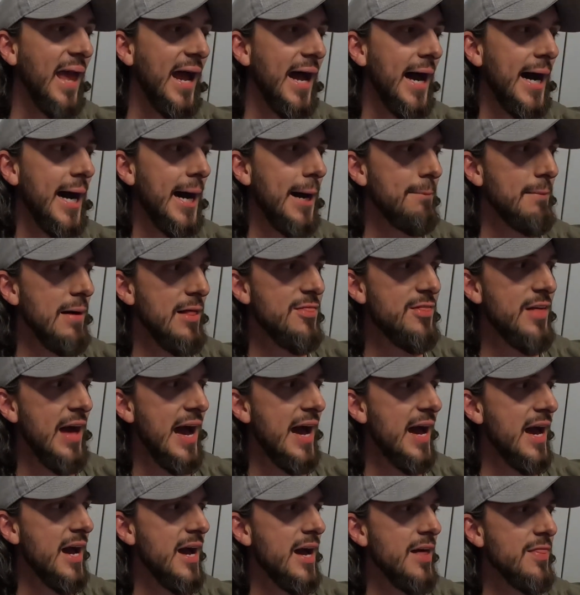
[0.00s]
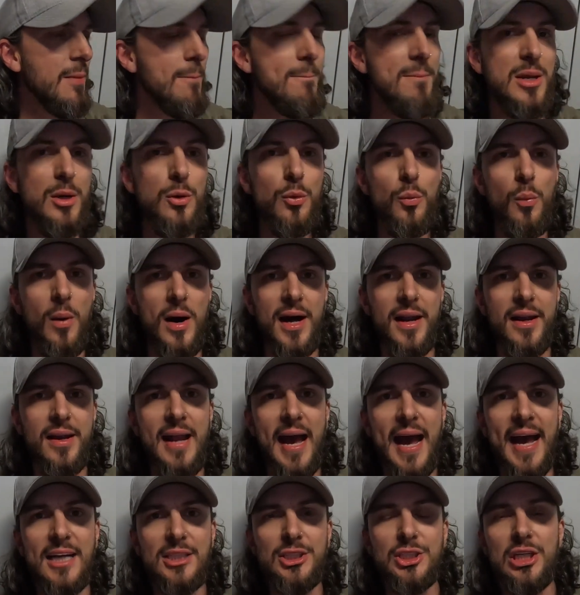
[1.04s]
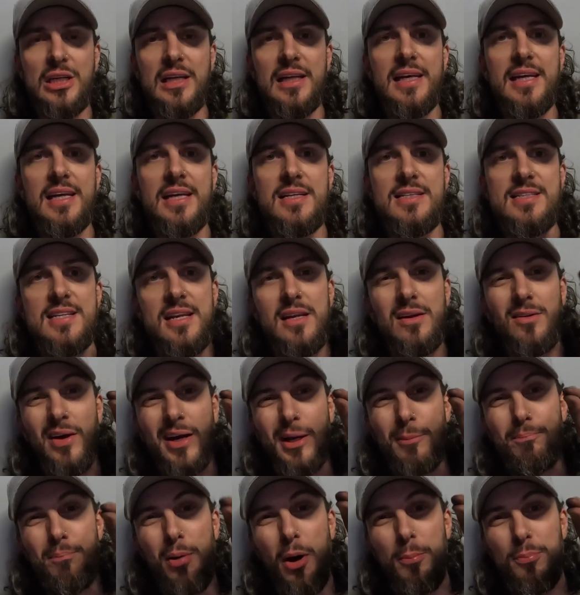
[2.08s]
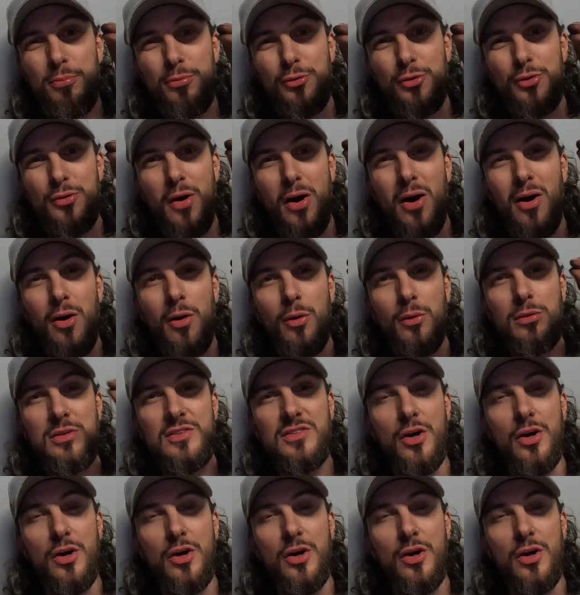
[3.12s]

um, the, the middle one actually didn't like pop through the hole.